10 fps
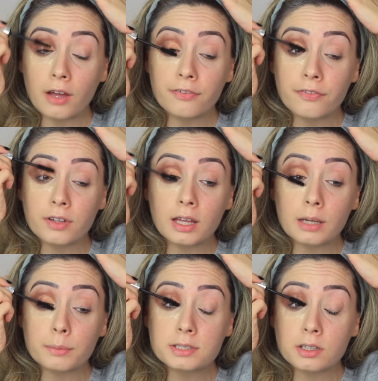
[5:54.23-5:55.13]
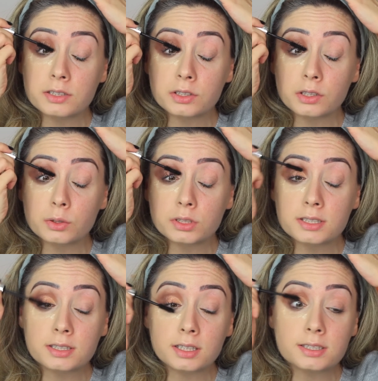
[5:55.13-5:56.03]
I feel like mascara is going to look
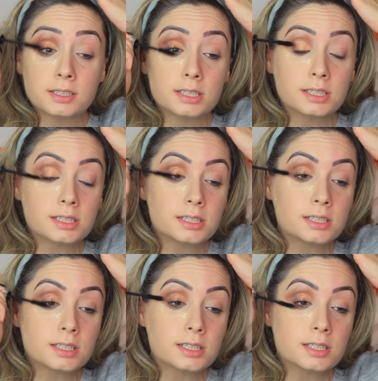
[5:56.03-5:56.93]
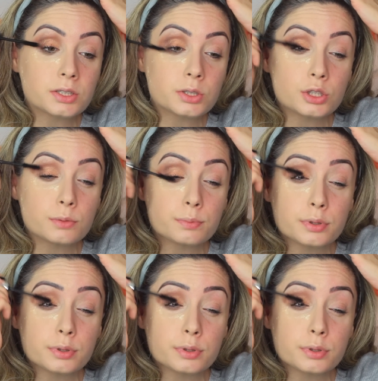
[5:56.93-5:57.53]
disgusting under the scope.